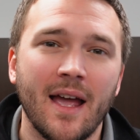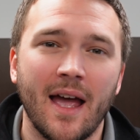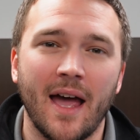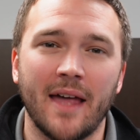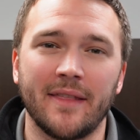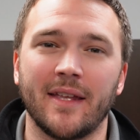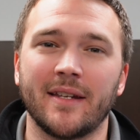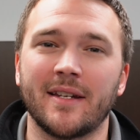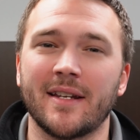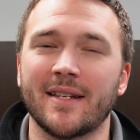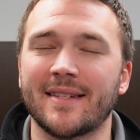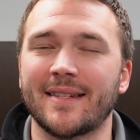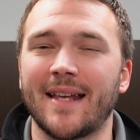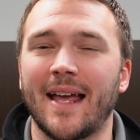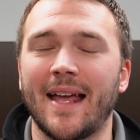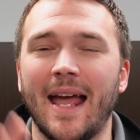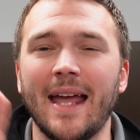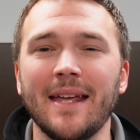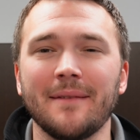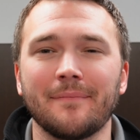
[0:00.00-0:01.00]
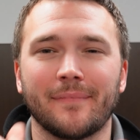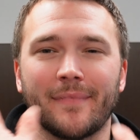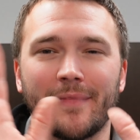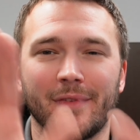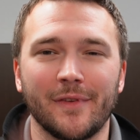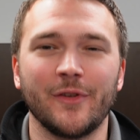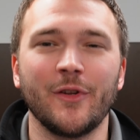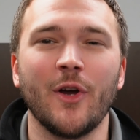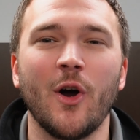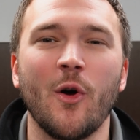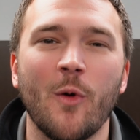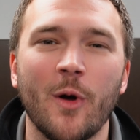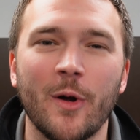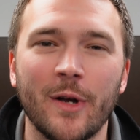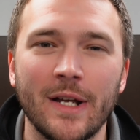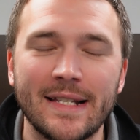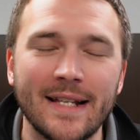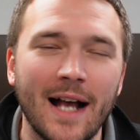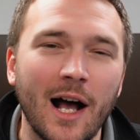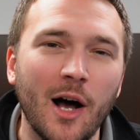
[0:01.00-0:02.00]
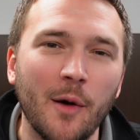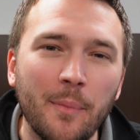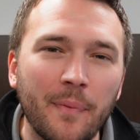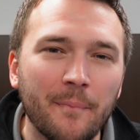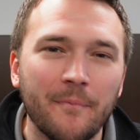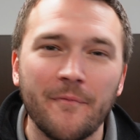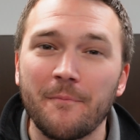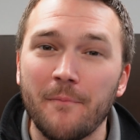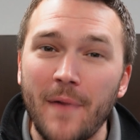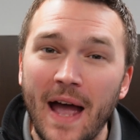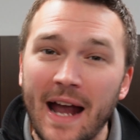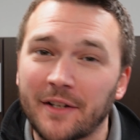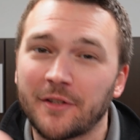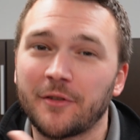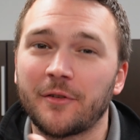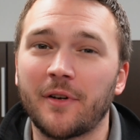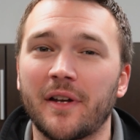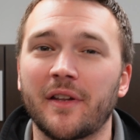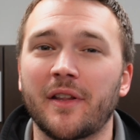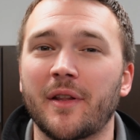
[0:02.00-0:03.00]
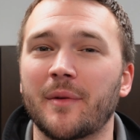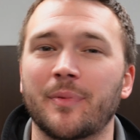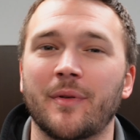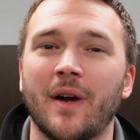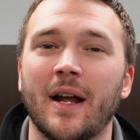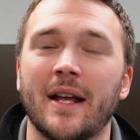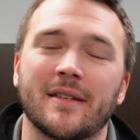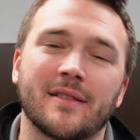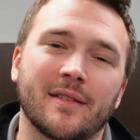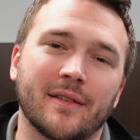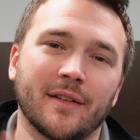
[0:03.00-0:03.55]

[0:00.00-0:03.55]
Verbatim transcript: And they just say, hey, no worries, I'll factored into the price.